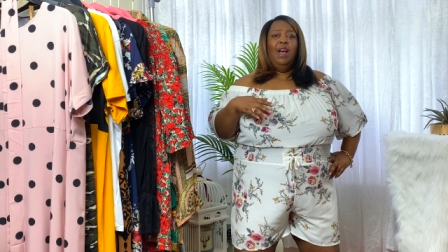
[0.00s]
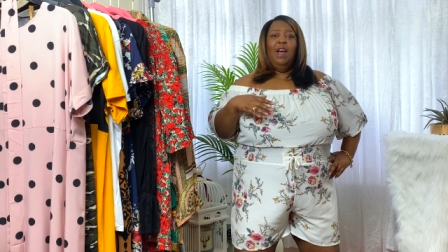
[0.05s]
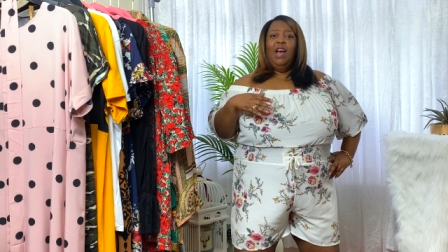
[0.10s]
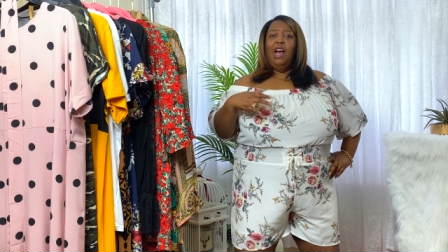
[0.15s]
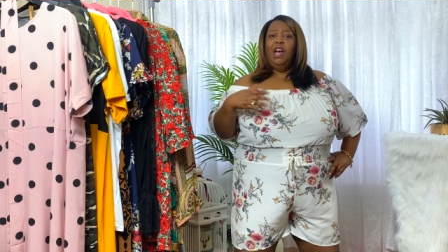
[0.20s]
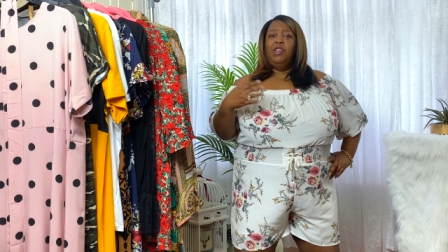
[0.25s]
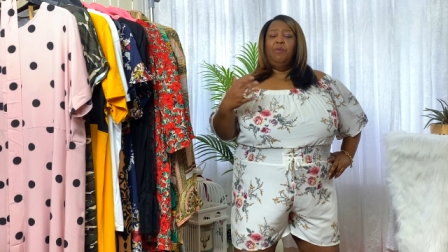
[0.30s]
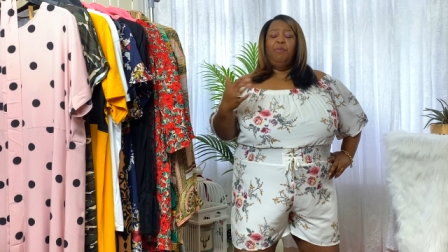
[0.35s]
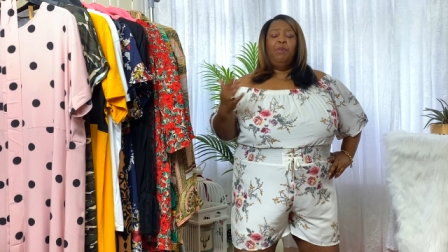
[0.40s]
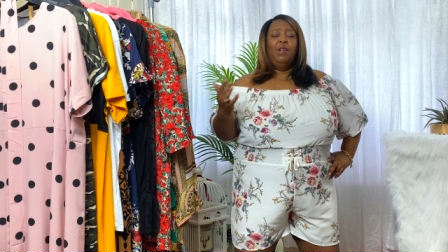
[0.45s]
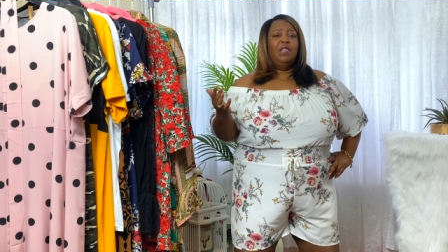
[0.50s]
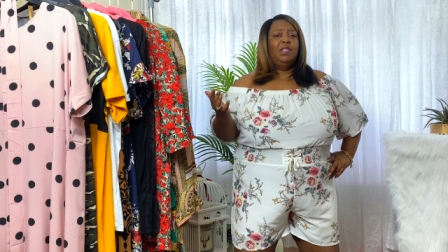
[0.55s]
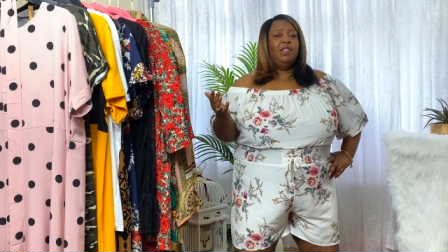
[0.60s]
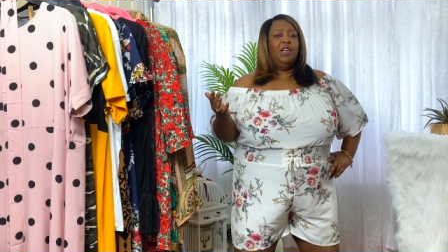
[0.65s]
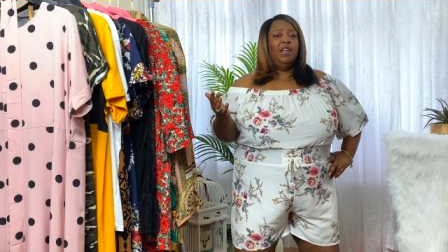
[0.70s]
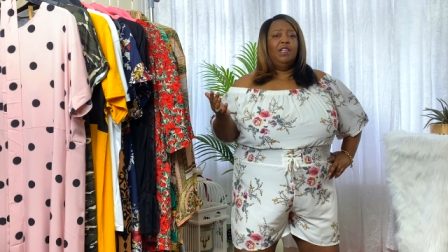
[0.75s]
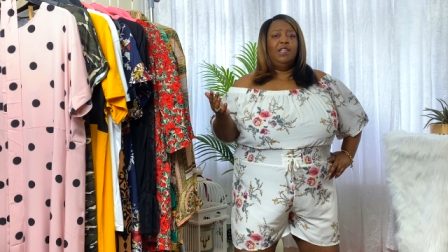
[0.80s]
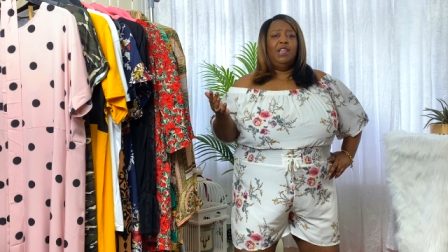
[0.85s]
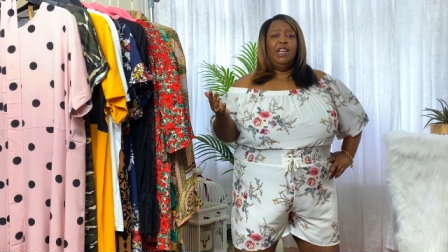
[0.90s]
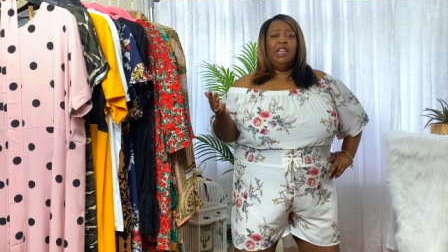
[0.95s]
other plus
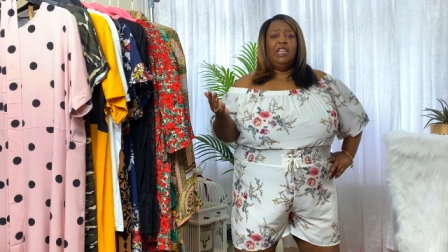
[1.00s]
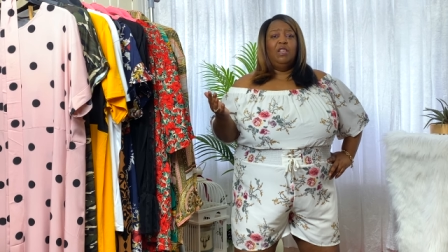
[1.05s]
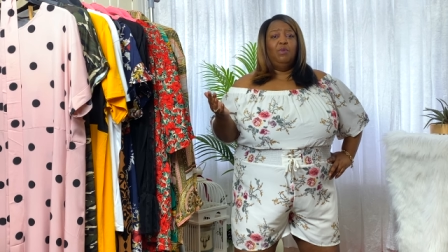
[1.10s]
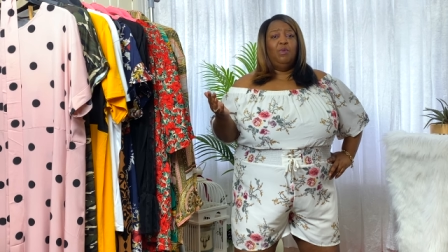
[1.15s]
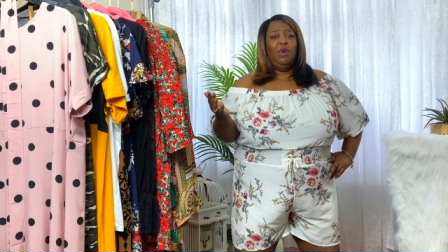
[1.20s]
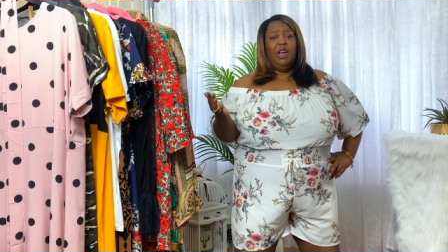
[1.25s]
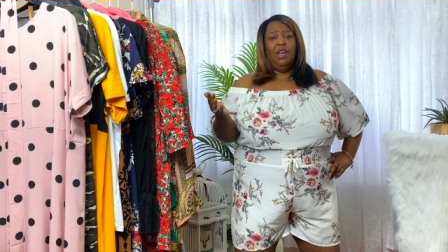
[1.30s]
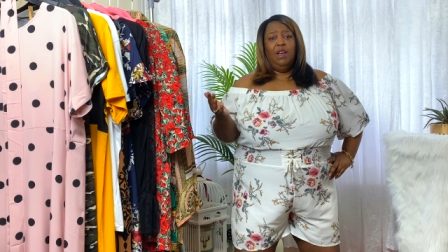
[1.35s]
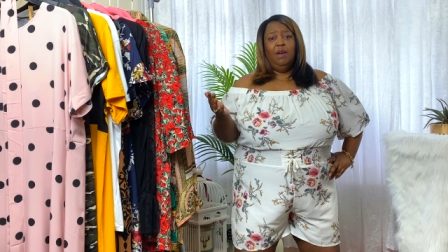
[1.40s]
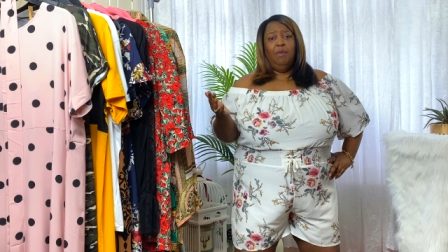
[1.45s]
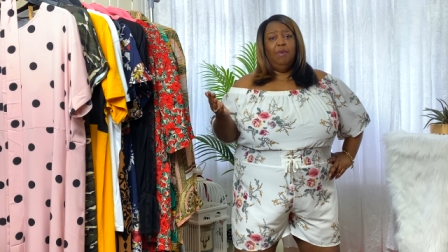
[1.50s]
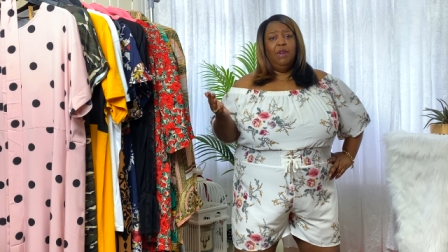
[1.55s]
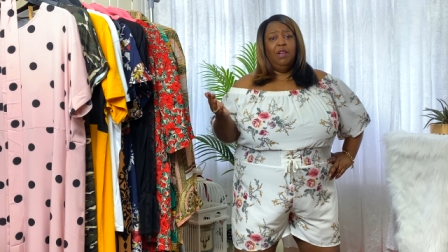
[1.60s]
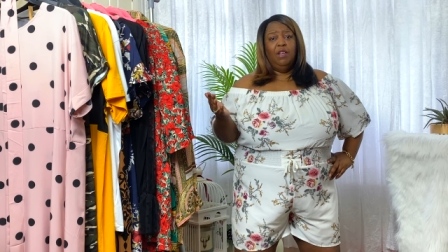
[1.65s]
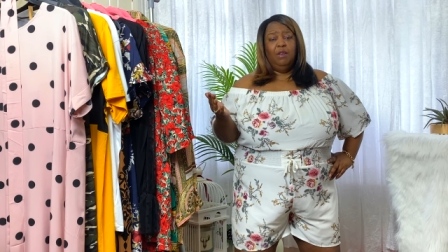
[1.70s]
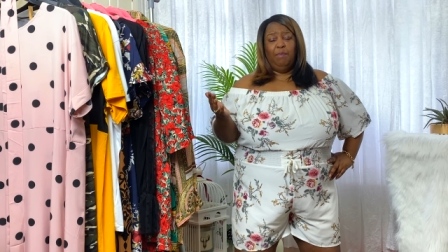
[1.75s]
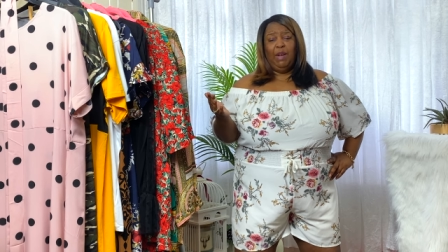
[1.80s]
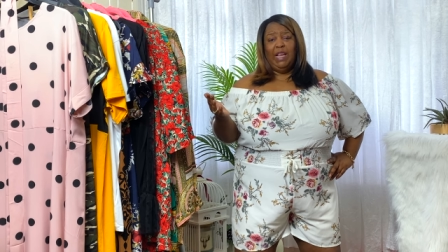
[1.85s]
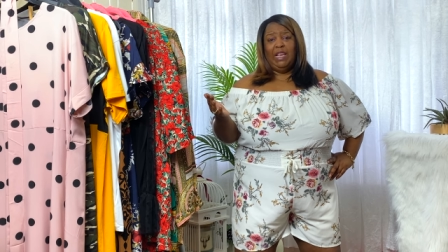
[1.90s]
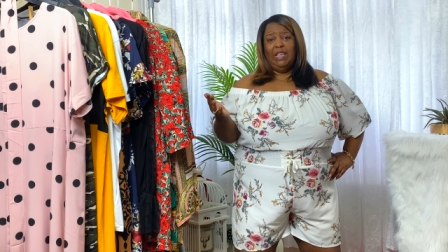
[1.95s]
size ladies wear
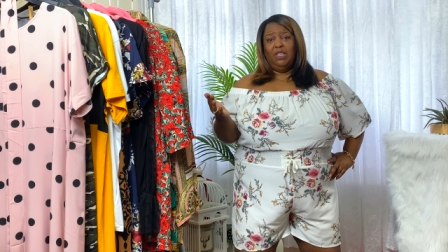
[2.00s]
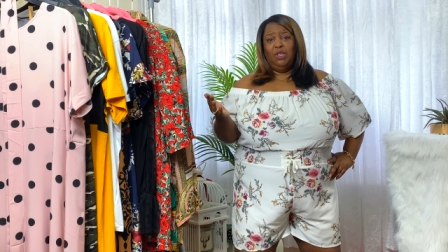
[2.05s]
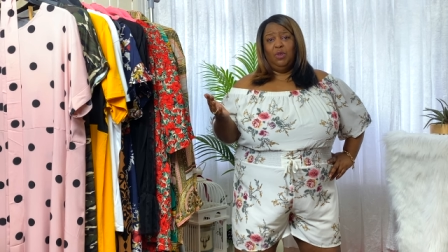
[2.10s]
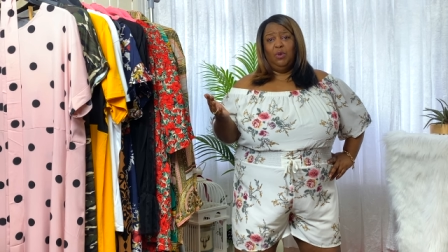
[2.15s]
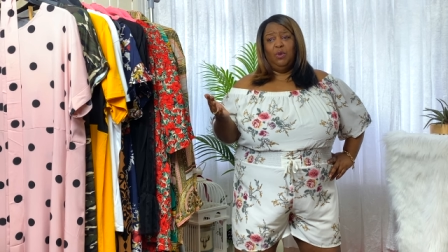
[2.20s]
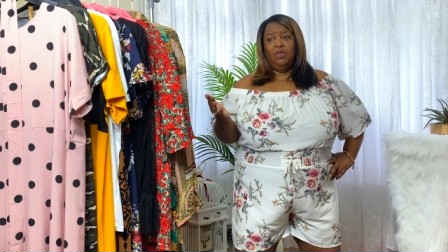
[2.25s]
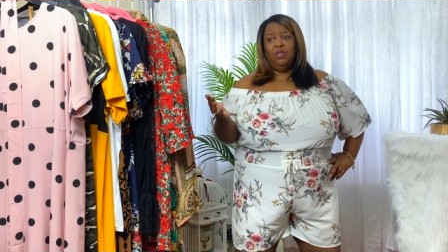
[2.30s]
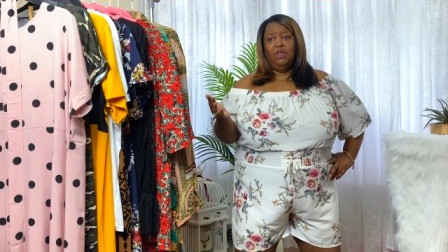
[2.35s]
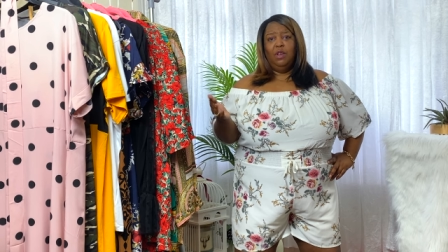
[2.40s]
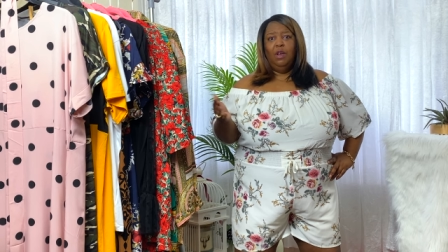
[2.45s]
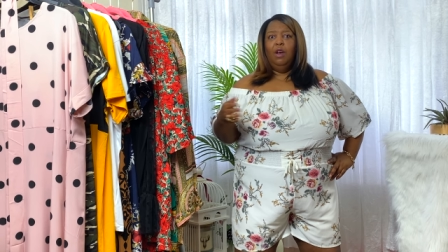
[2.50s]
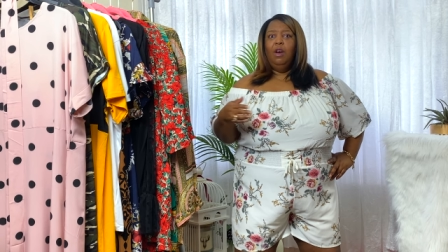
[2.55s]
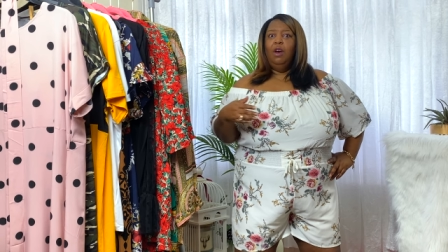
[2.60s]
play suits.